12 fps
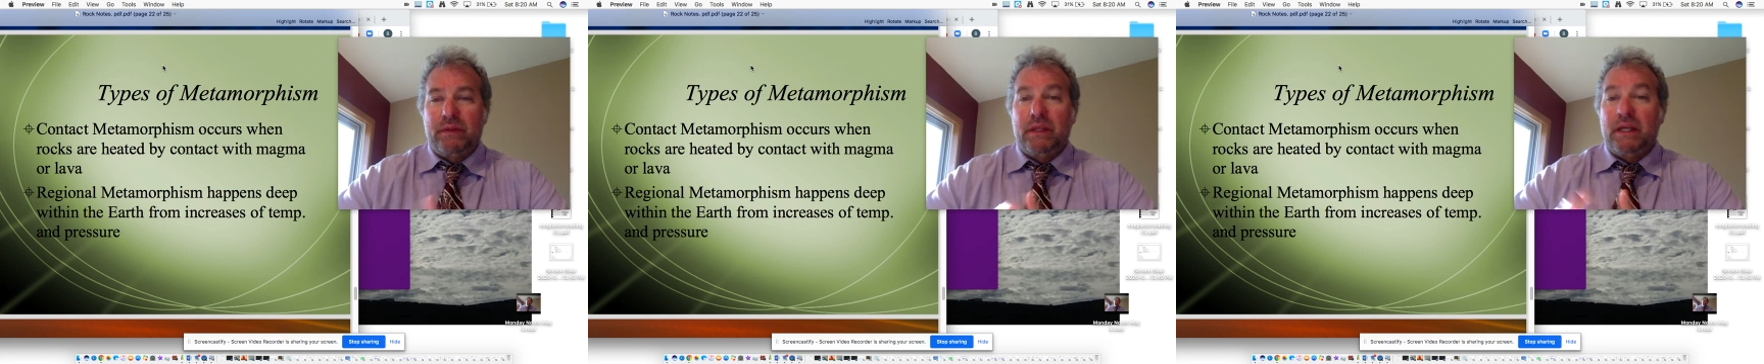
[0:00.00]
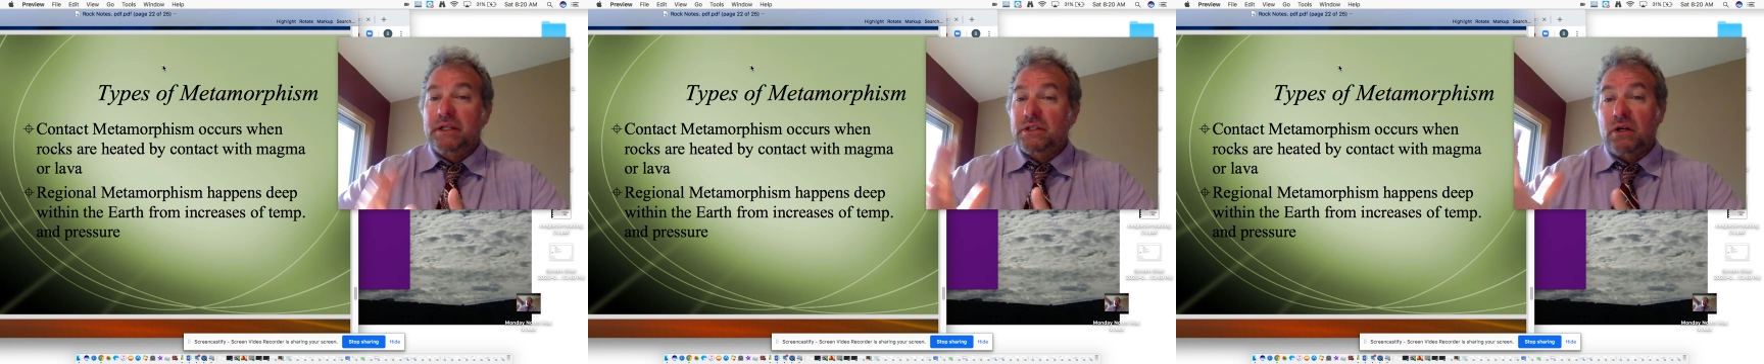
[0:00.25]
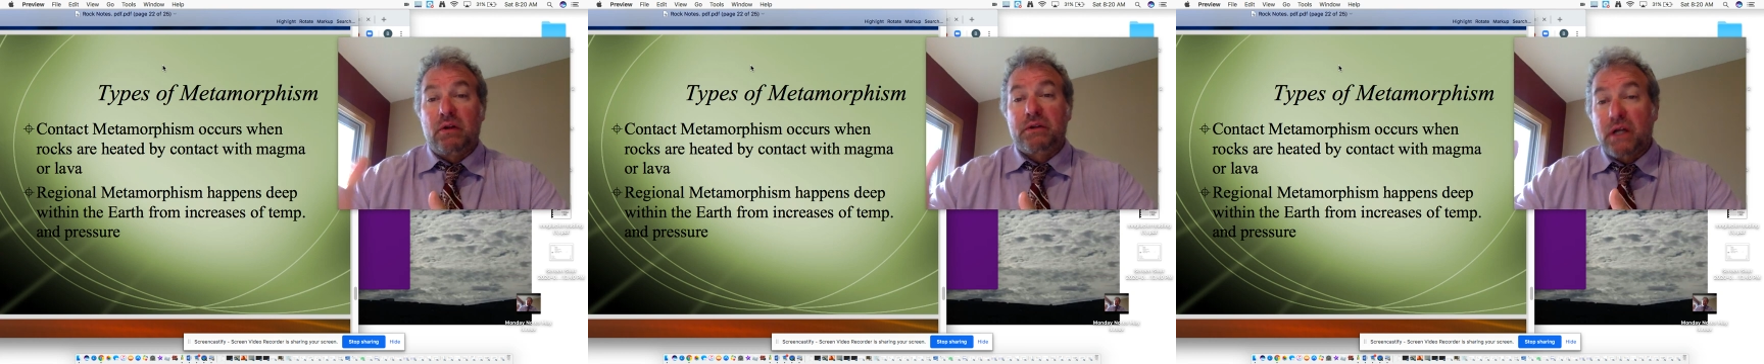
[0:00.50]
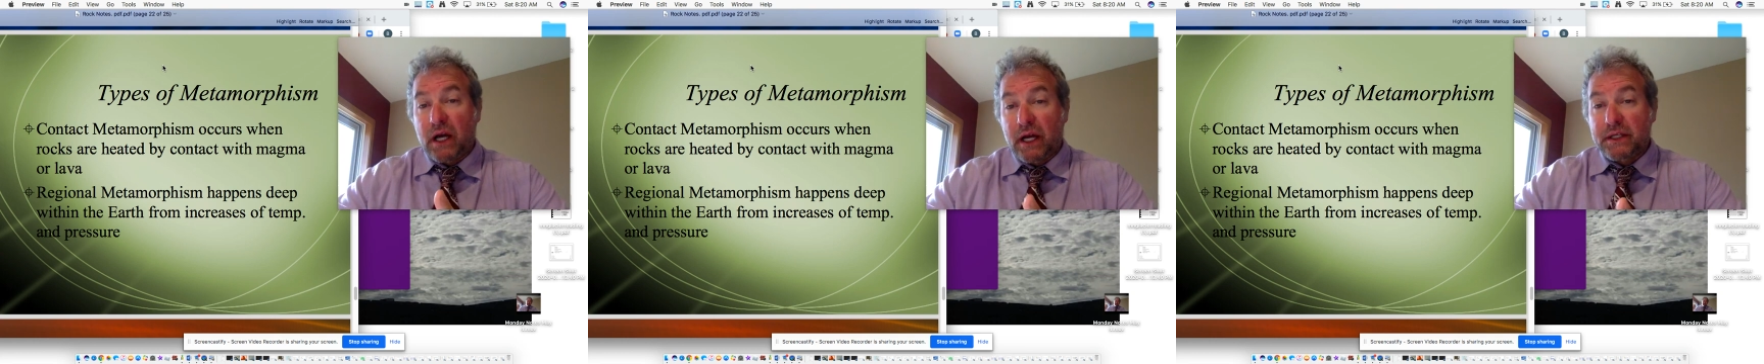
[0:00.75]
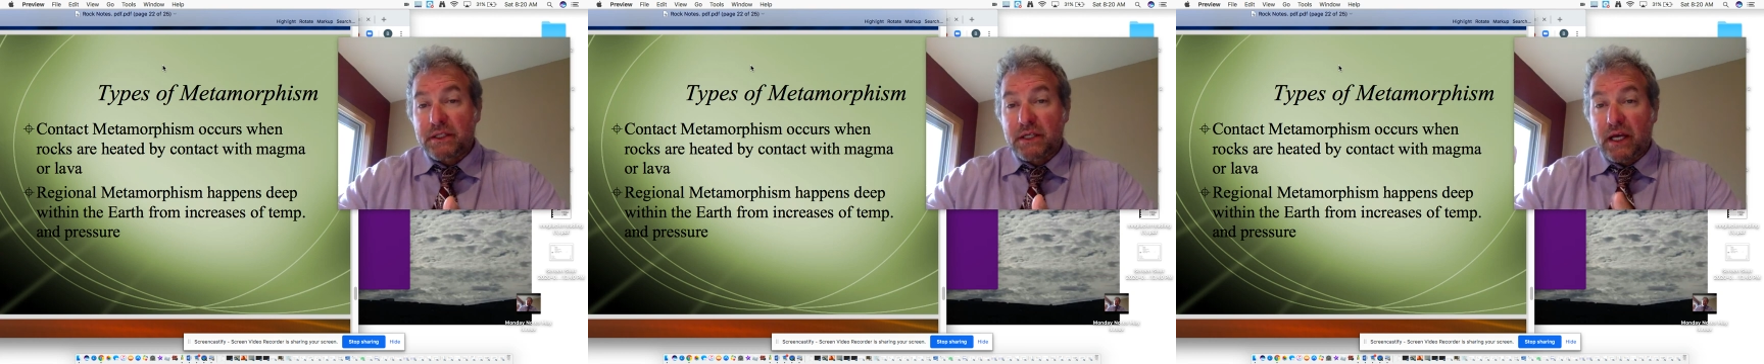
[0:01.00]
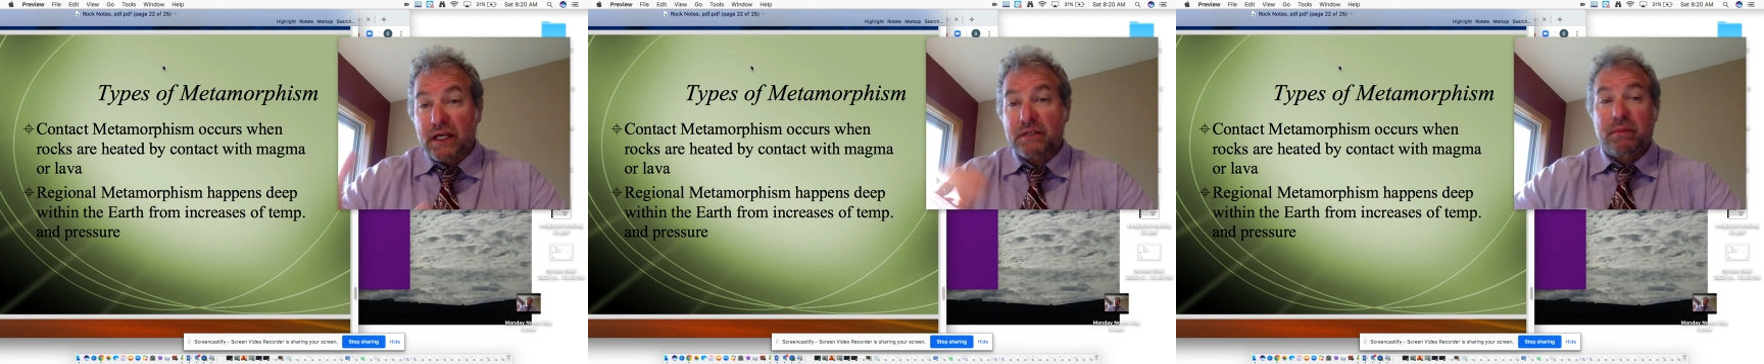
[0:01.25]
then it's called
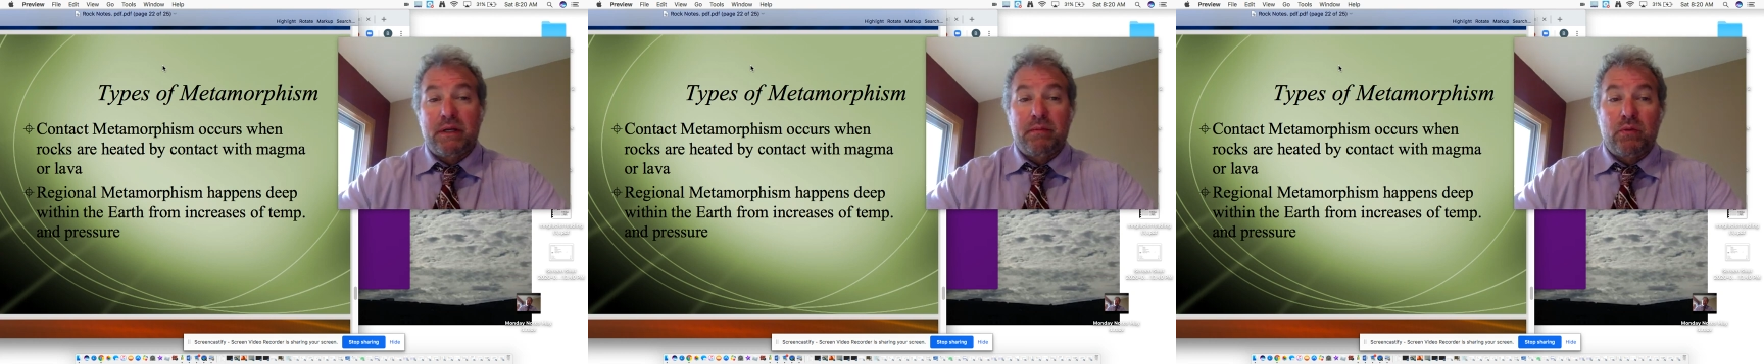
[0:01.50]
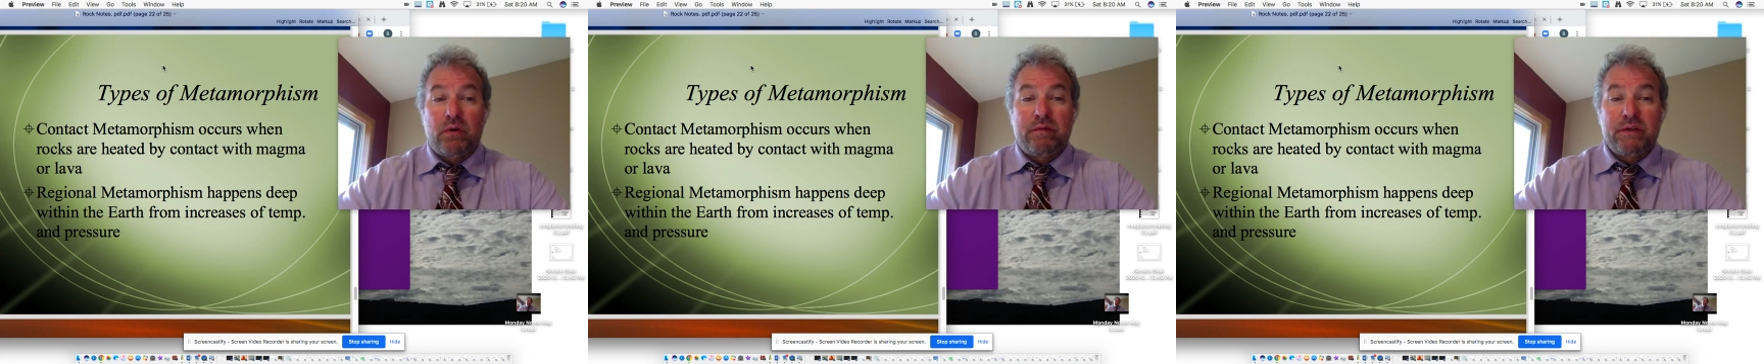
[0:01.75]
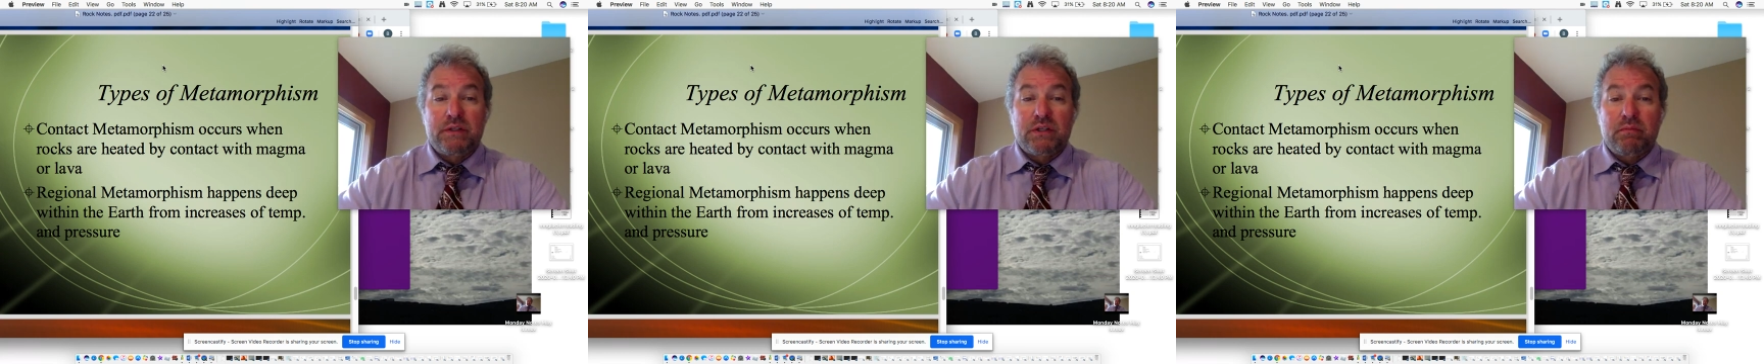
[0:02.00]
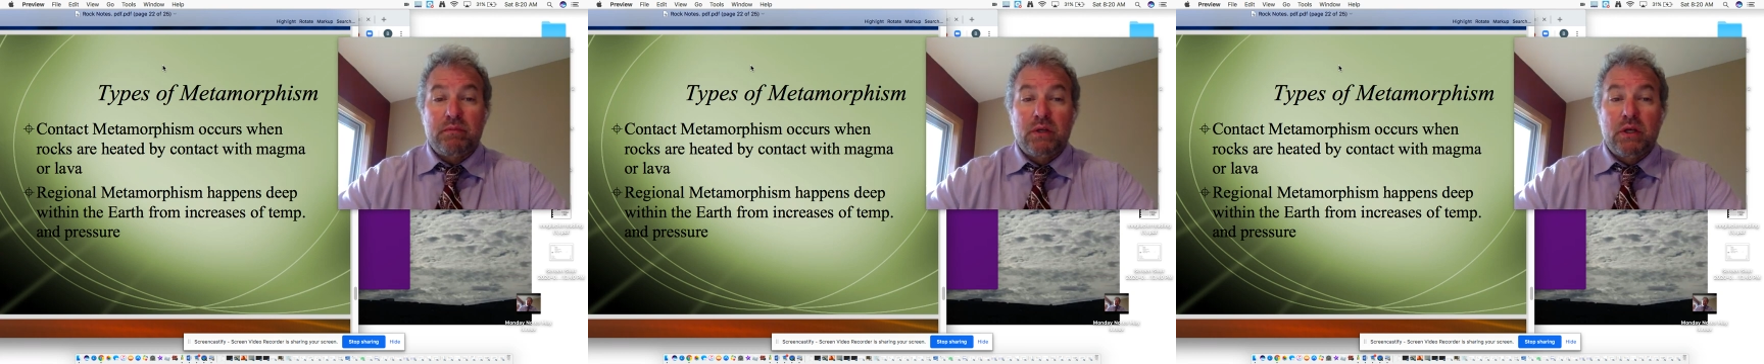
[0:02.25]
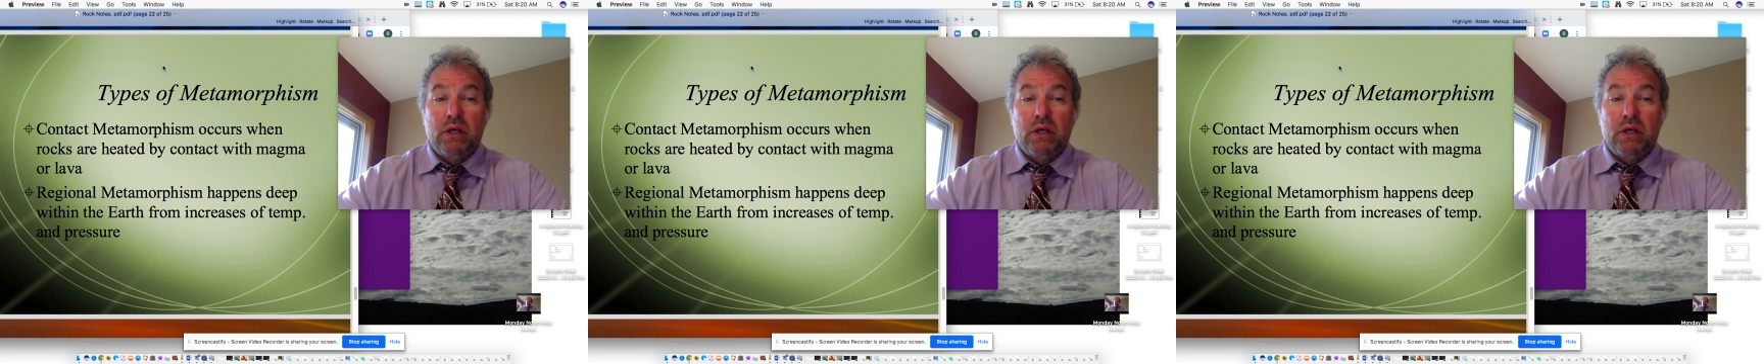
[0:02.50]
contact metamorphism.